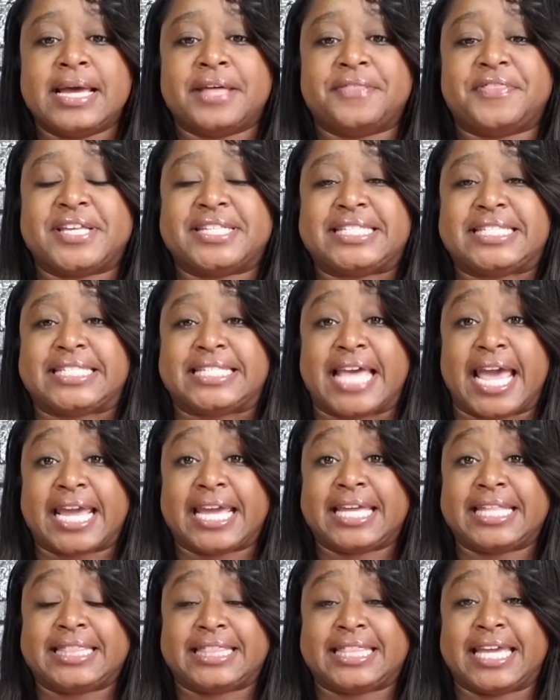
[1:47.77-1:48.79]
The
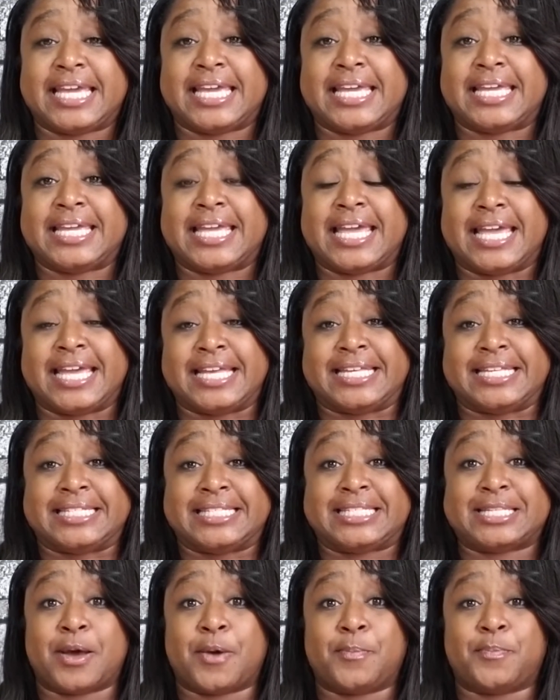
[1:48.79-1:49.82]
second thing
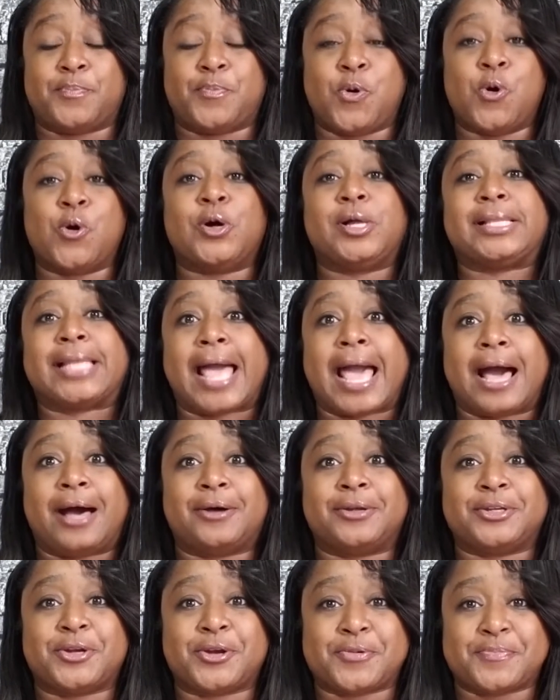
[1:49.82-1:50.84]
is pull
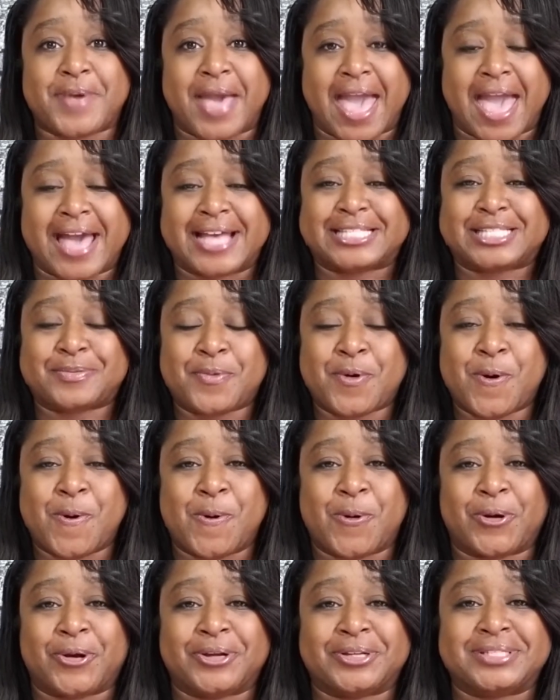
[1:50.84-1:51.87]
out your
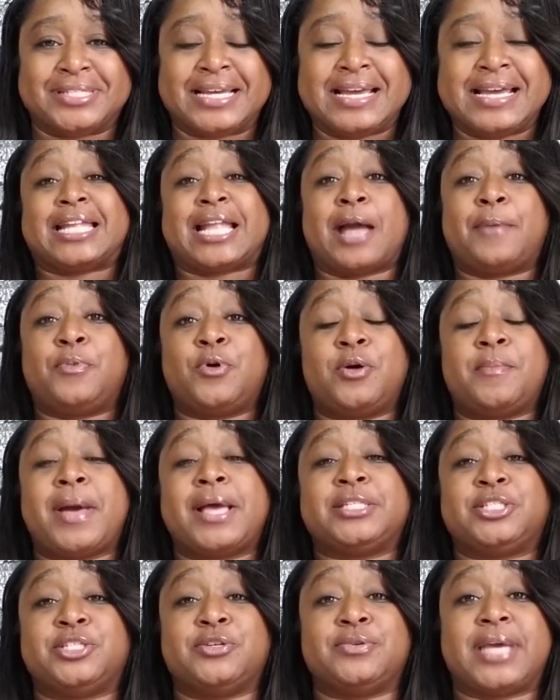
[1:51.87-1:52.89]
passport. And I pull
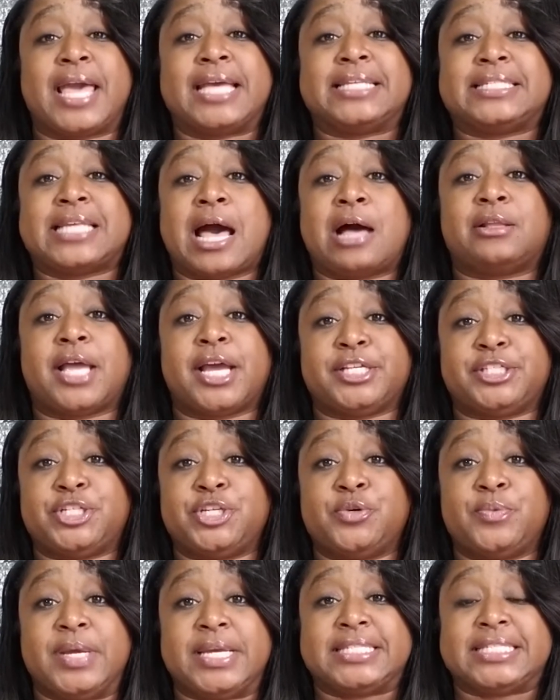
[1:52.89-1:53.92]
my suitcase out like
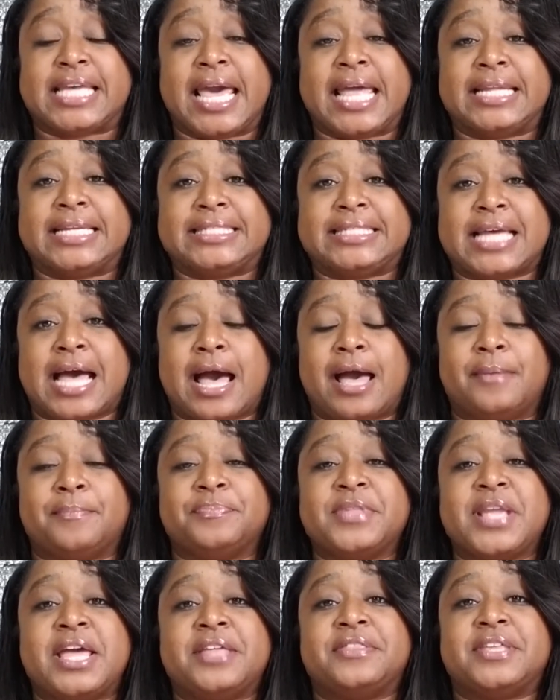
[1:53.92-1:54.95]
2 weeks ahead of
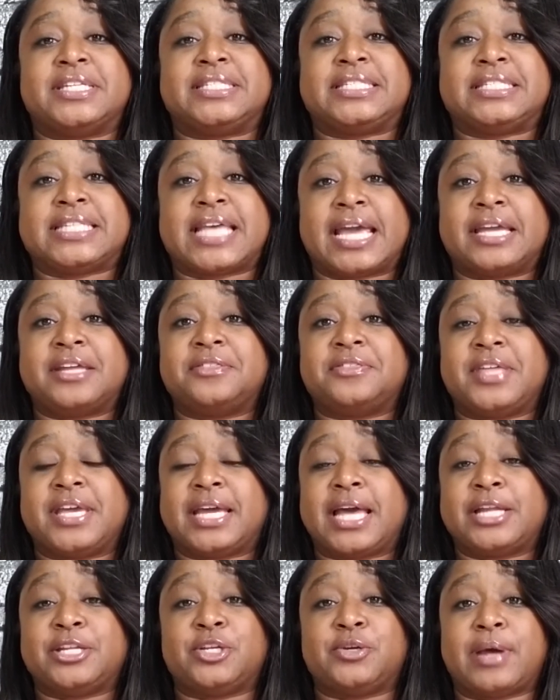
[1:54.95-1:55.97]
time. The second
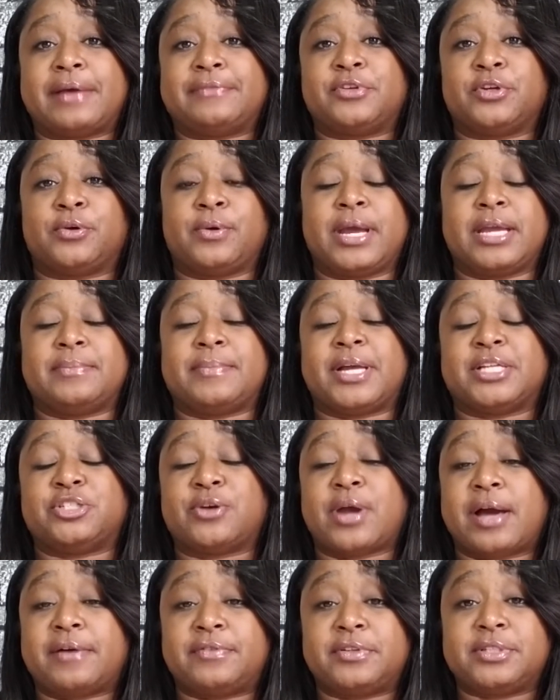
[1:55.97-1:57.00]
thing I do after creating my
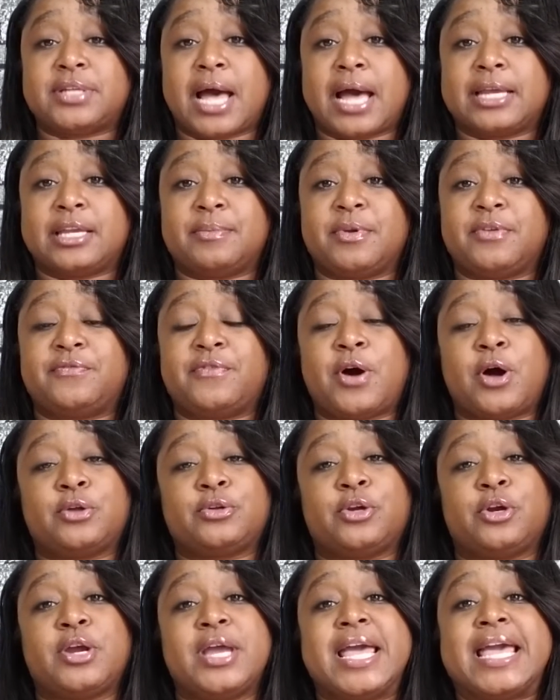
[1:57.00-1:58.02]
travel document
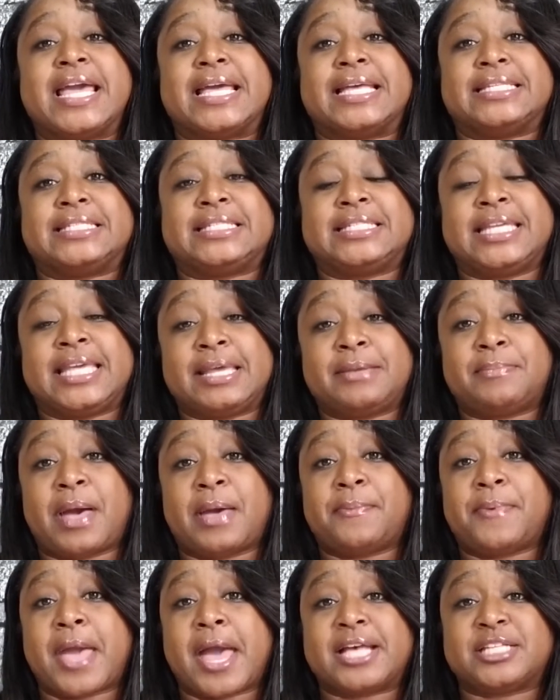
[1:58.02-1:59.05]
folder is get
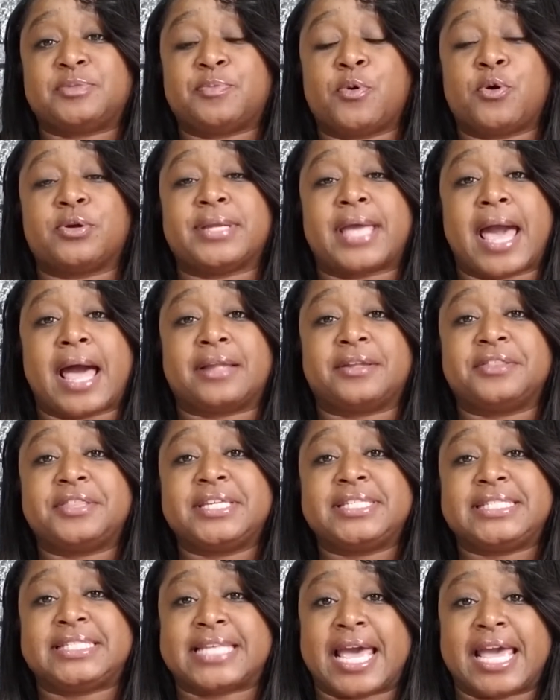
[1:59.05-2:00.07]
my passport out of
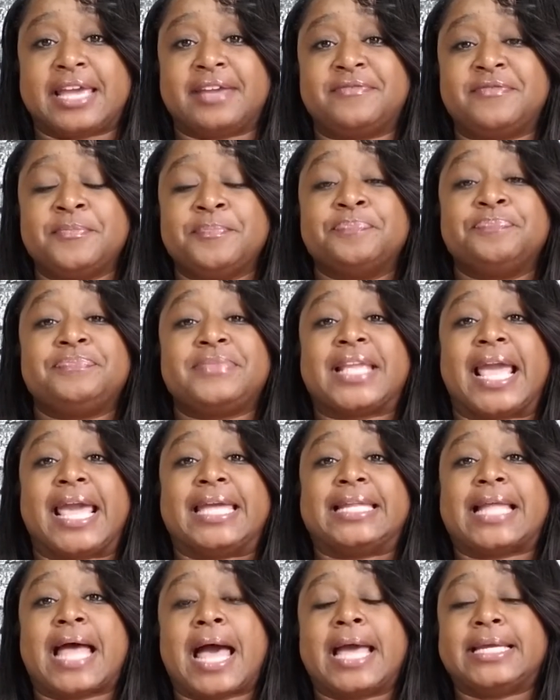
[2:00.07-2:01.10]
the safe
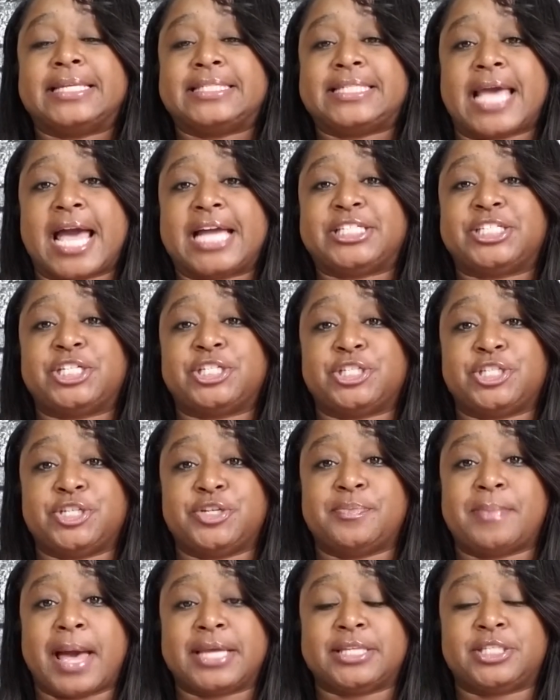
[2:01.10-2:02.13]
and I attach it to my